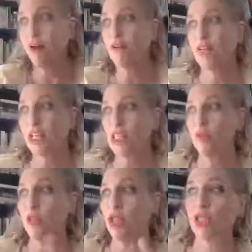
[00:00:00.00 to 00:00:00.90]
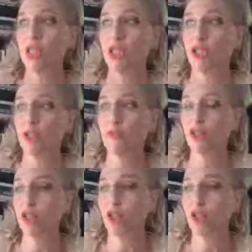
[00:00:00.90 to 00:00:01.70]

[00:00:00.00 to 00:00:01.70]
I felt like she was just there to service the